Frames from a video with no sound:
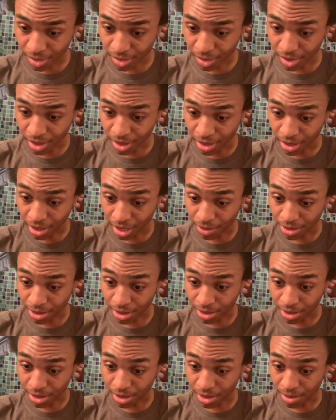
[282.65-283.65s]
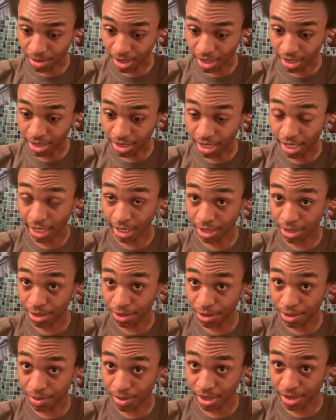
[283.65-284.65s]
And I was honestly surprised that I could
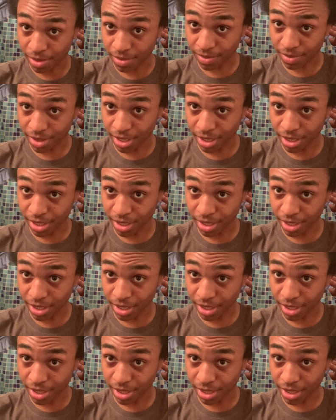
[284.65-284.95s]
do a puff.